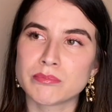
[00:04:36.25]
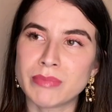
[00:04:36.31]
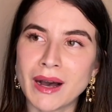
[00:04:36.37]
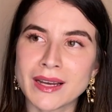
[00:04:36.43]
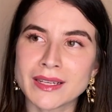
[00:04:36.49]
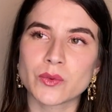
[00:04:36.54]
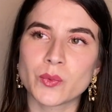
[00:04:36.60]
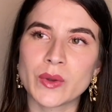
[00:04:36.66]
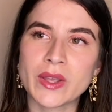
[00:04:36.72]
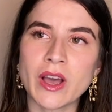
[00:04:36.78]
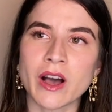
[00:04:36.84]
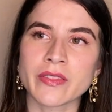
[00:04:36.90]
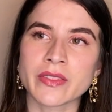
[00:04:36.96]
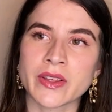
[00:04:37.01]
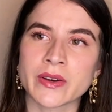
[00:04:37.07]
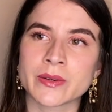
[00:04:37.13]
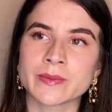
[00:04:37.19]
But we all
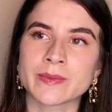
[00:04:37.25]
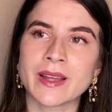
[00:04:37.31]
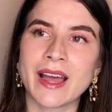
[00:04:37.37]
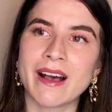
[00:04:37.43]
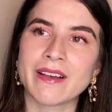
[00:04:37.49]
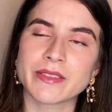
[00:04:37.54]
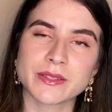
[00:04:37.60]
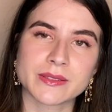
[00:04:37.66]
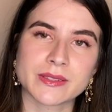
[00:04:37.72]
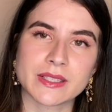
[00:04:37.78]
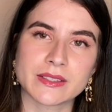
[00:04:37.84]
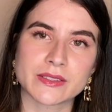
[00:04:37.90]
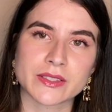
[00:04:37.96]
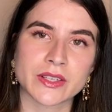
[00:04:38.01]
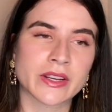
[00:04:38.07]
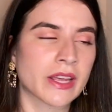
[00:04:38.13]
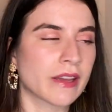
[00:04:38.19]
know how the
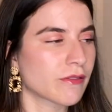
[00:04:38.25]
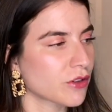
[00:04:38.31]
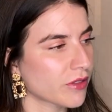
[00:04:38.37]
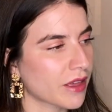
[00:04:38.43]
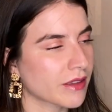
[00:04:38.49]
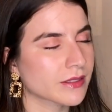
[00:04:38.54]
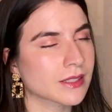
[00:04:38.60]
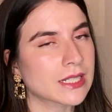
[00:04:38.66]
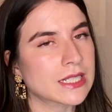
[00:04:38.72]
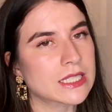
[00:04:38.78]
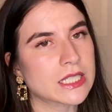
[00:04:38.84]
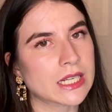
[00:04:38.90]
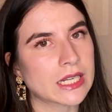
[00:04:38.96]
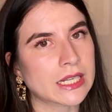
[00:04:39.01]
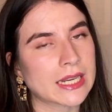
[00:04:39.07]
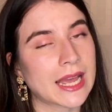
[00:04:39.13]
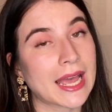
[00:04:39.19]
season of
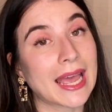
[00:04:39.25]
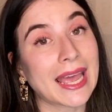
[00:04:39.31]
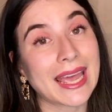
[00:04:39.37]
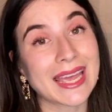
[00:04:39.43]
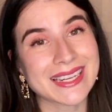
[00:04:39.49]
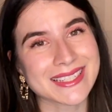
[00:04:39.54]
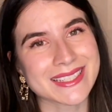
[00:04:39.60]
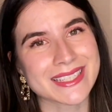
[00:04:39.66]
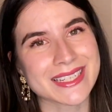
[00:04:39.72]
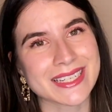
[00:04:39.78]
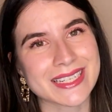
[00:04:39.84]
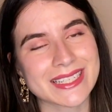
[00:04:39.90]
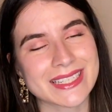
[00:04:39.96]
2018 ended.